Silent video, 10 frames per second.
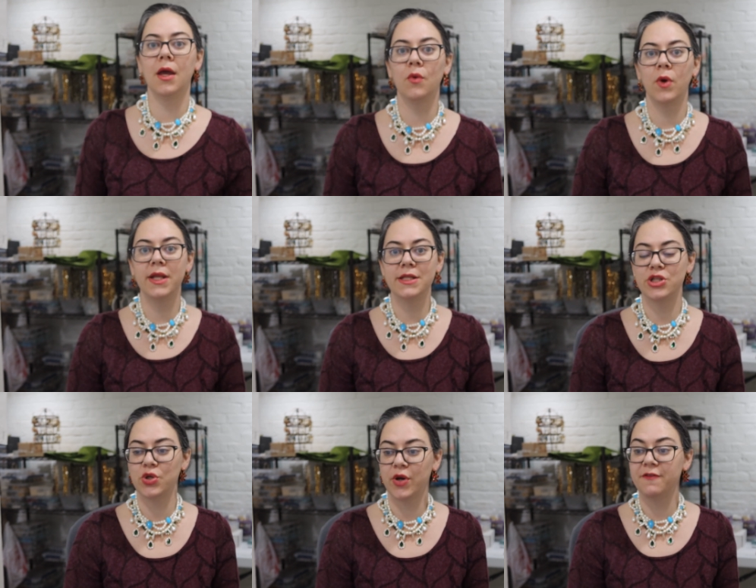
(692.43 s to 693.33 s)
What
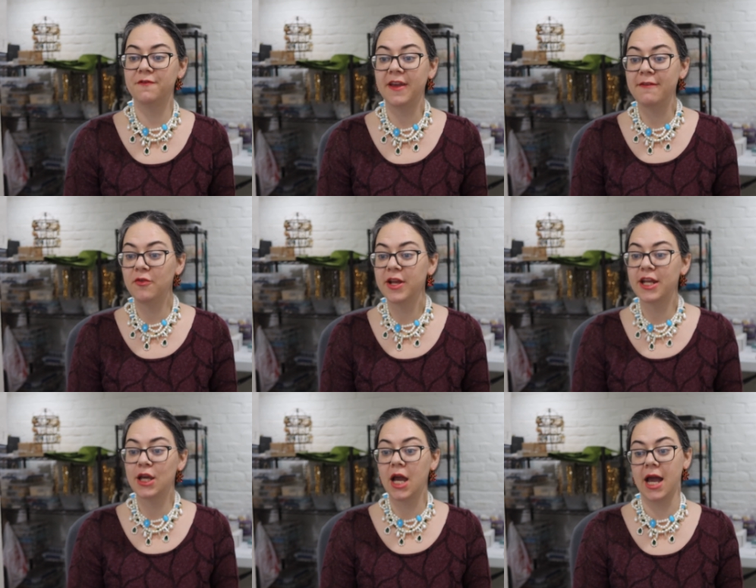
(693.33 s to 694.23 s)
is your favorite
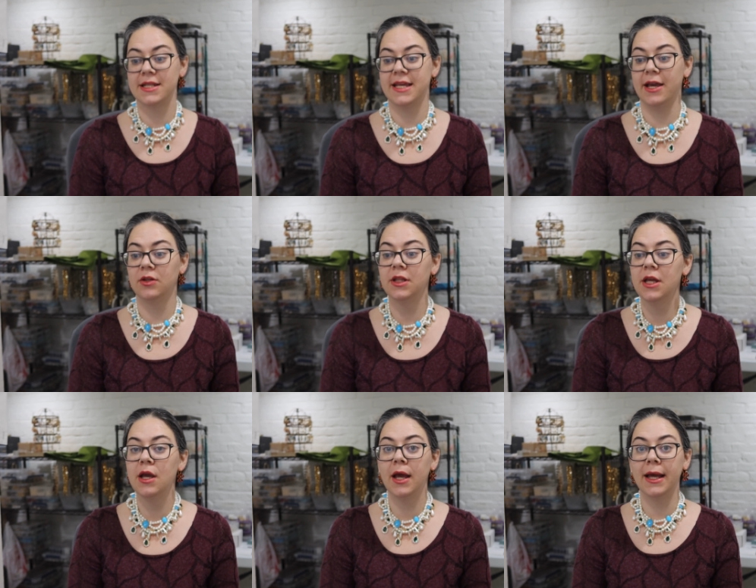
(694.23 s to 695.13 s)
cocktail?
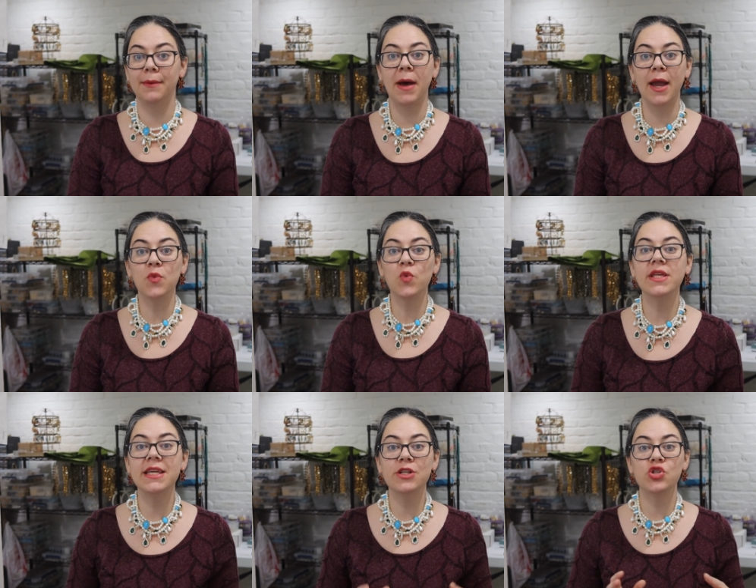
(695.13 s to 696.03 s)
I
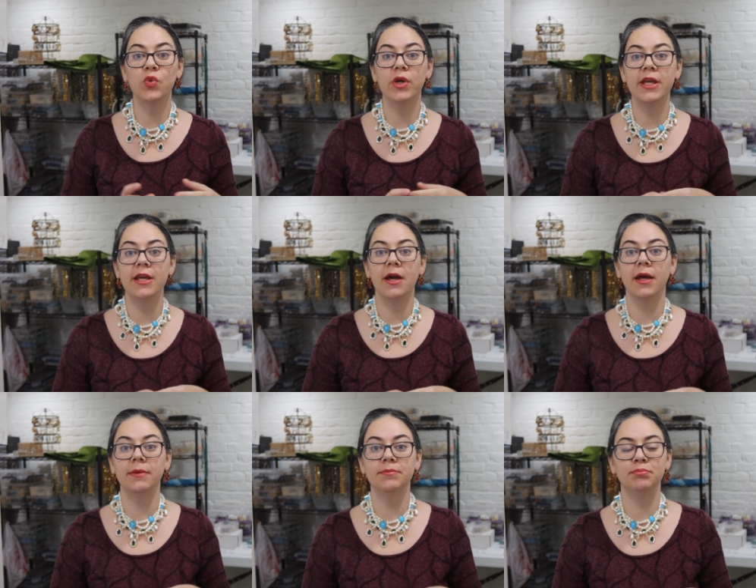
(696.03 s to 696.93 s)
really enjoy
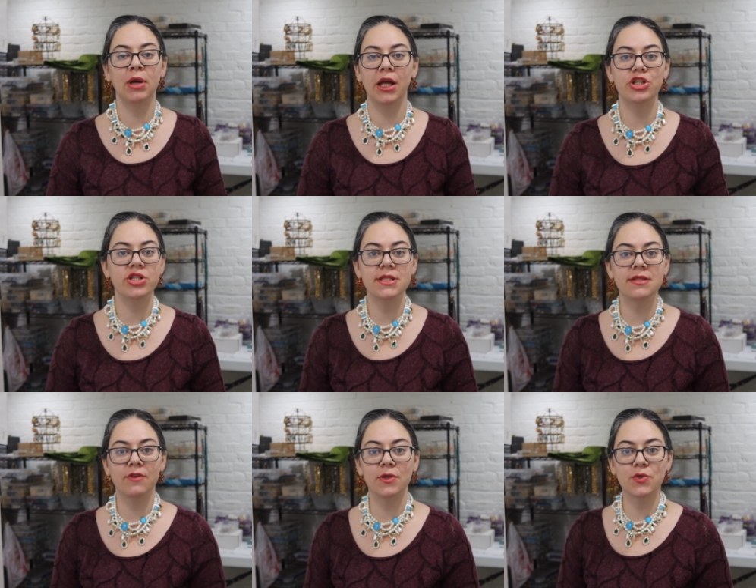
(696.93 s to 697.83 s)
punches
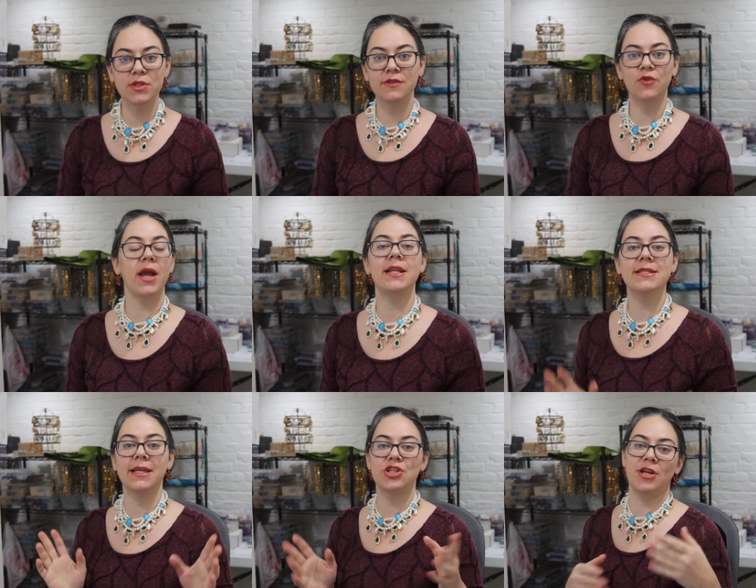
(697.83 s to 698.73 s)
of all sorts of
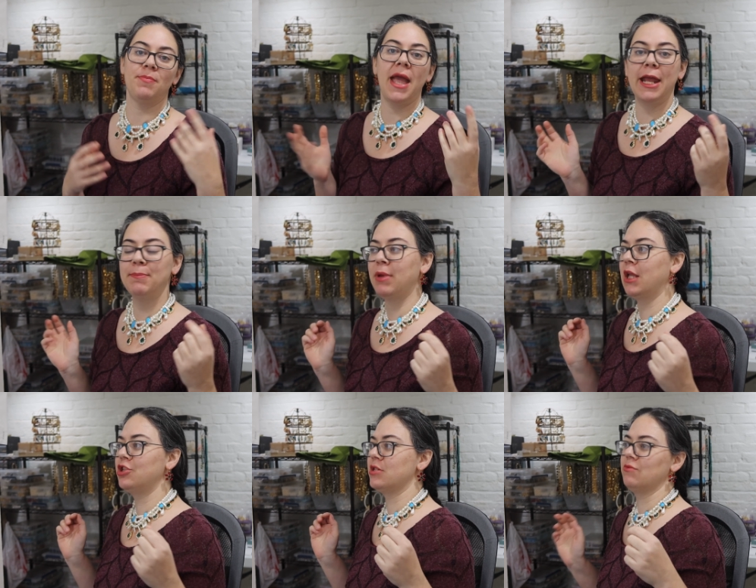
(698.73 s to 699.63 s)
varieties, like champagne
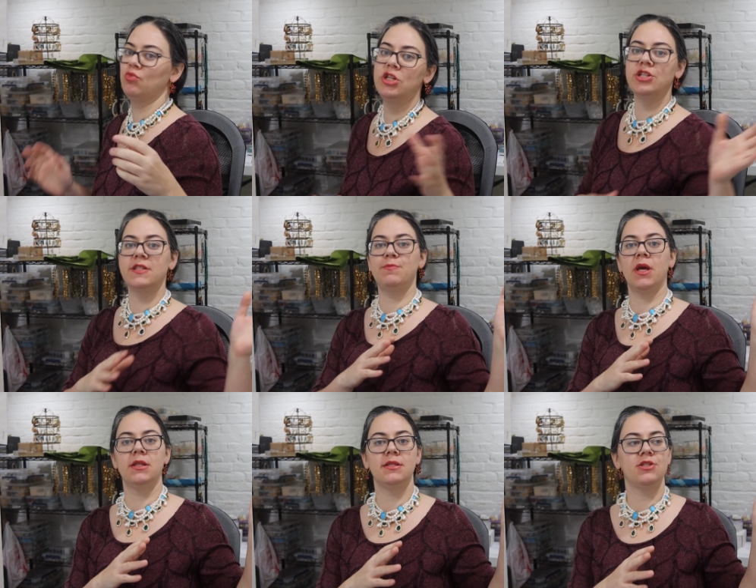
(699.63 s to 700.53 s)
punch and Regent's
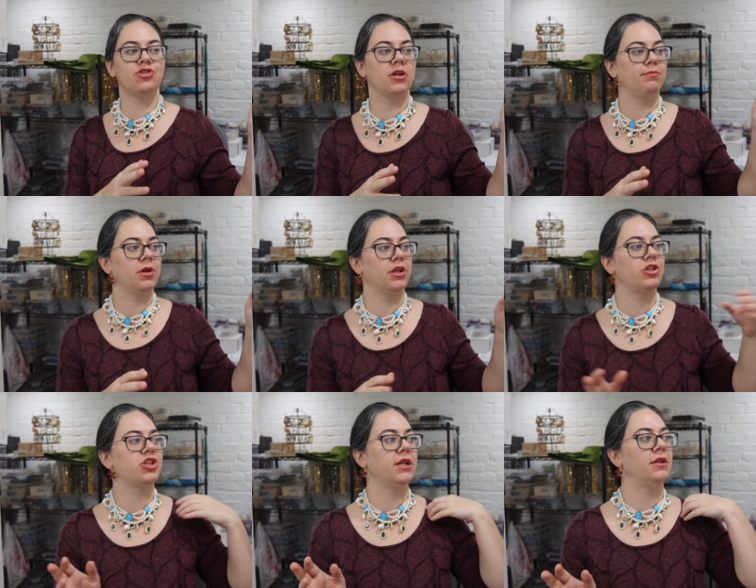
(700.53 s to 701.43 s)
punch
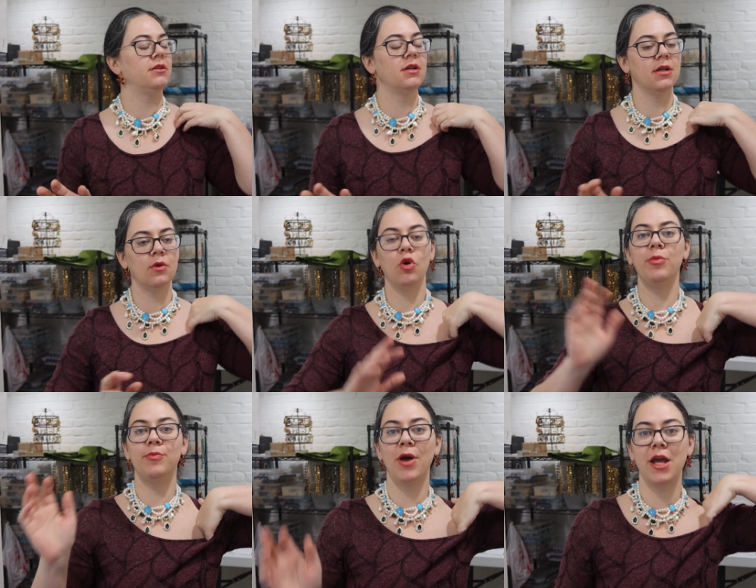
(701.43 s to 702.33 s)
and
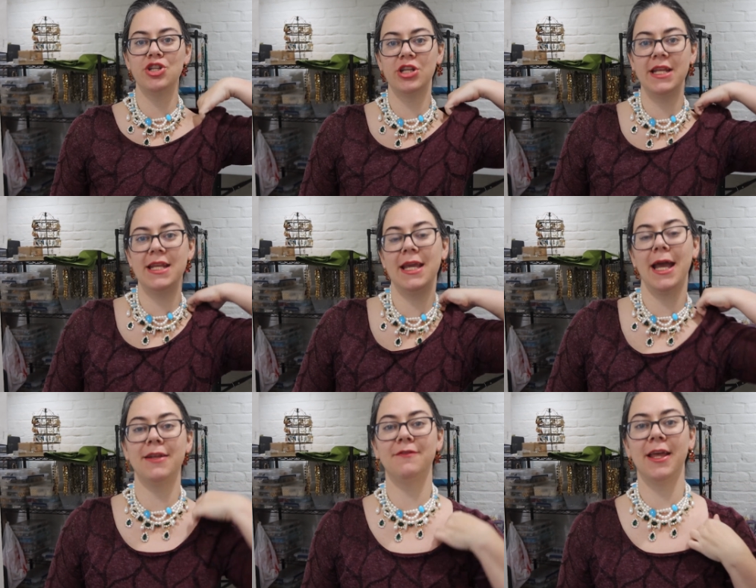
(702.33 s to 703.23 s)
Roman punch and any
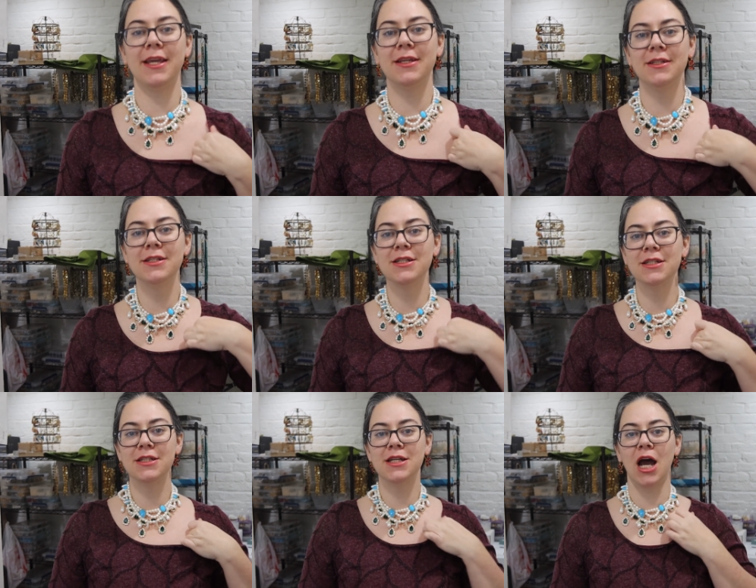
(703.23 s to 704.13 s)
kind of like
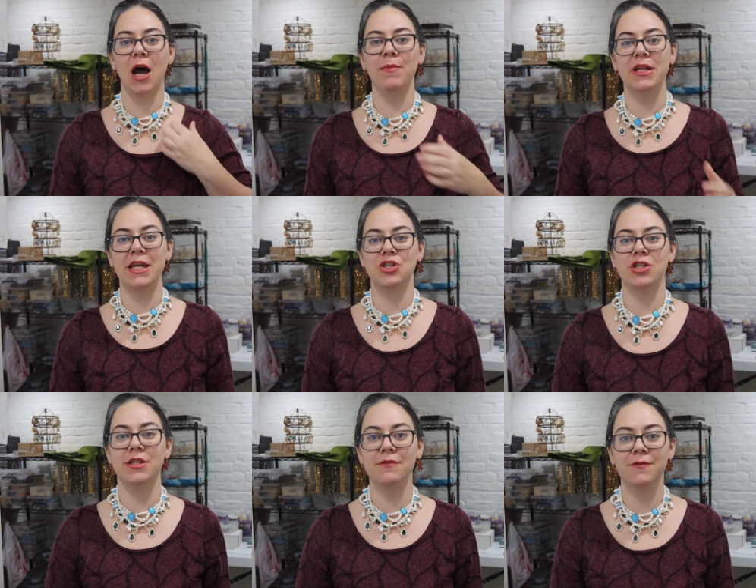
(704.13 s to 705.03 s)

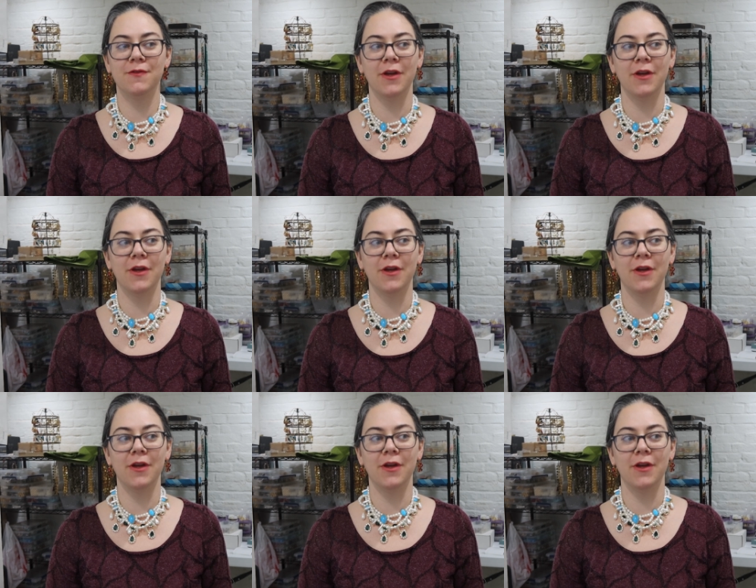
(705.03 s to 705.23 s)
combination of